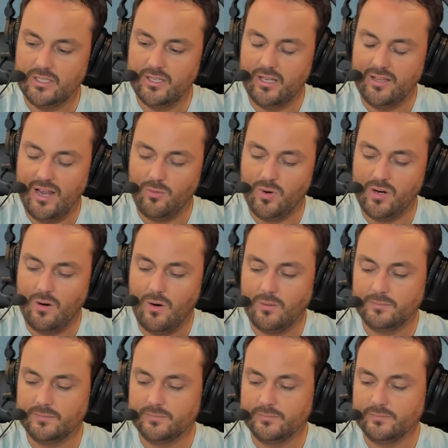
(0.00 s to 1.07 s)
in that
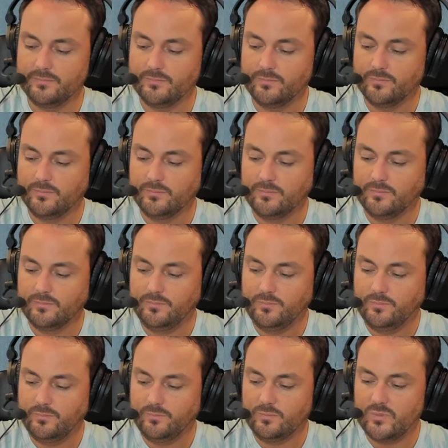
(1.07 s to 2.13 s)
regard.
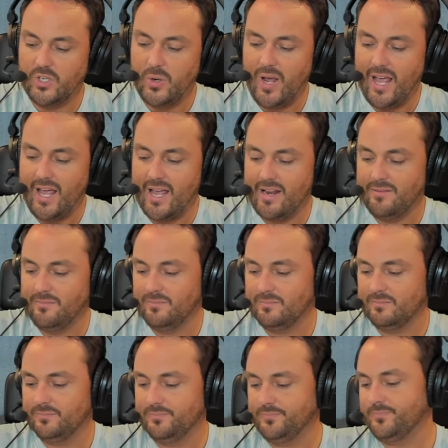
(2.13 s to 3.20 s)
You had
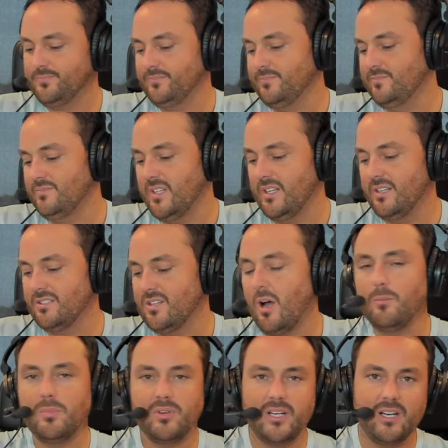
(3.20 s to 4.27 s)
the
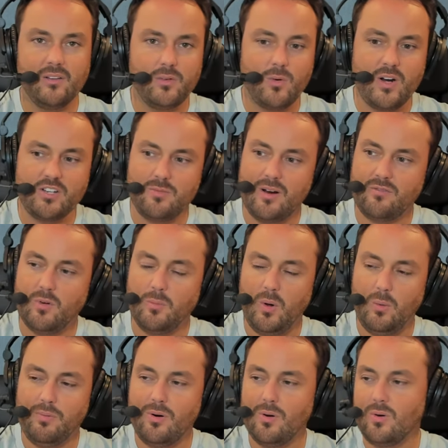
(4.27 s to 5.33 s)
tumbling of the Razorback
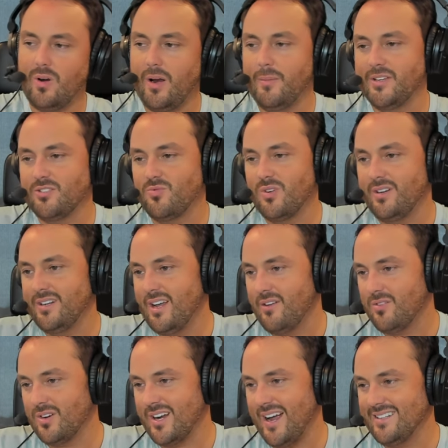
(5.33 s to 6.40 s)
football program has really
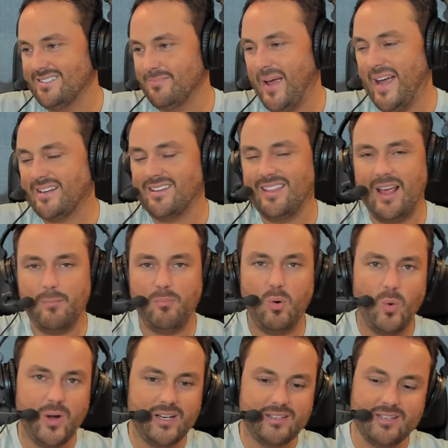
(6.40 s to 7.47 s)
never gotten back to that
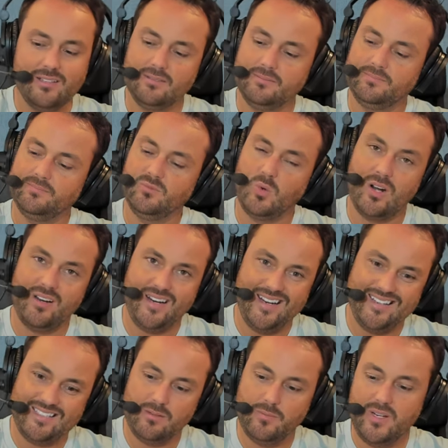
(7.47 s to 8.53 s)
point where it
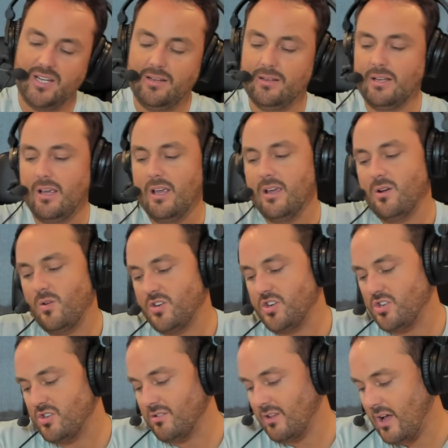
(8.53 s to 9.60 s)
needs to be.
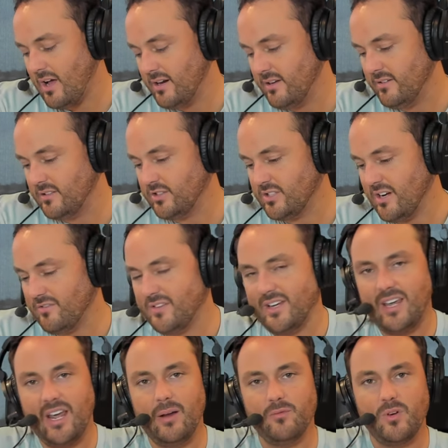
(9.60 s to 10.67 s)
There's just a lot of stuff
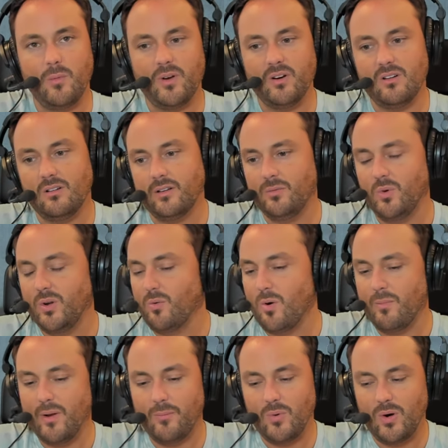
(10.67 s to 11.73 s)
that came from it all, and we
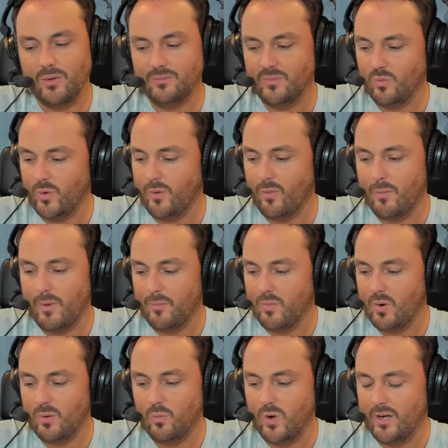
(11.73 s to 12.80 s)
remember it, and we
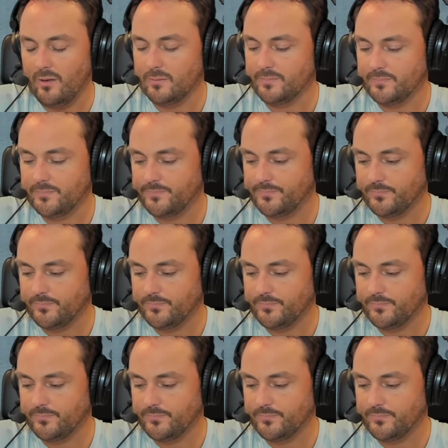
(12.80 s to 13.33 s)
remember it well.